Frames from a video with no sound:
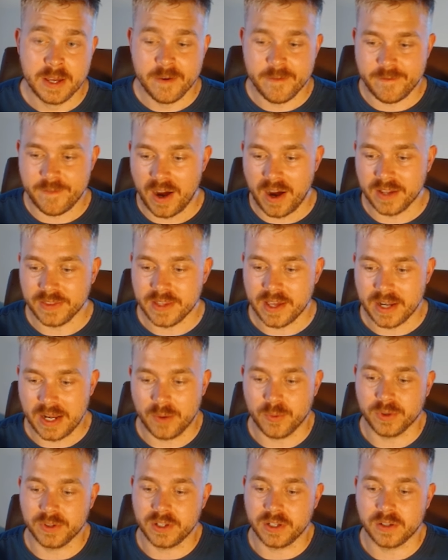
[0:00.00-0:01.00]
find that
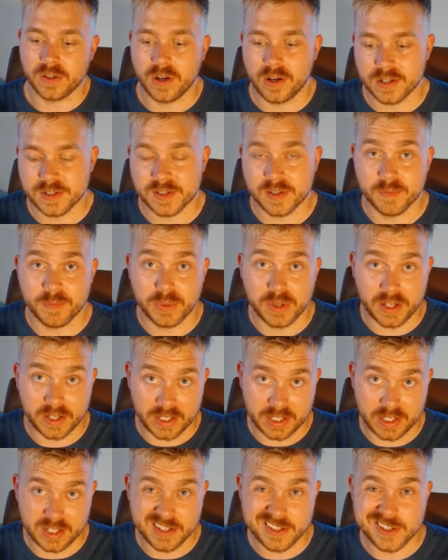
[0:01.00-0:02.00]
hourly cost and plug
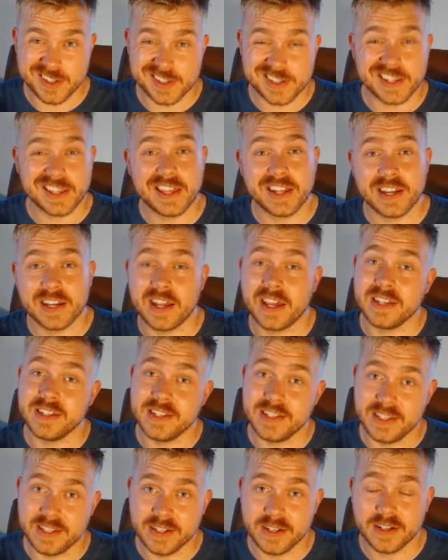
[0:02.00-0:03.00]
it in just to get an
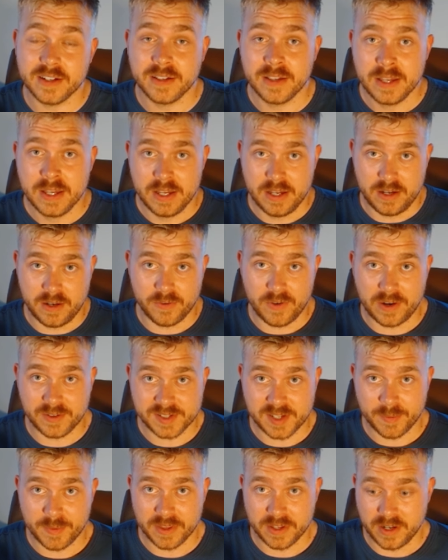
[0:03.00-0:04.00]
idea around
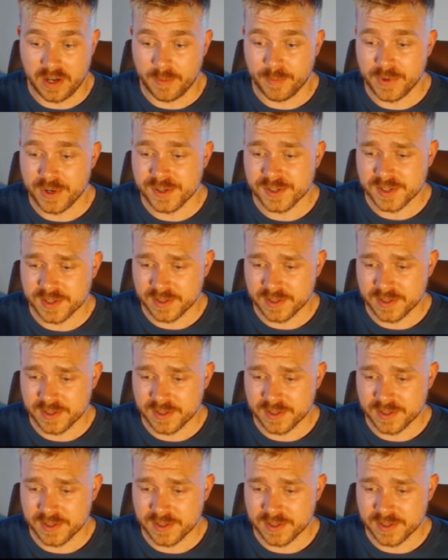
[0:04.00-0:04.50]
some of the numbers.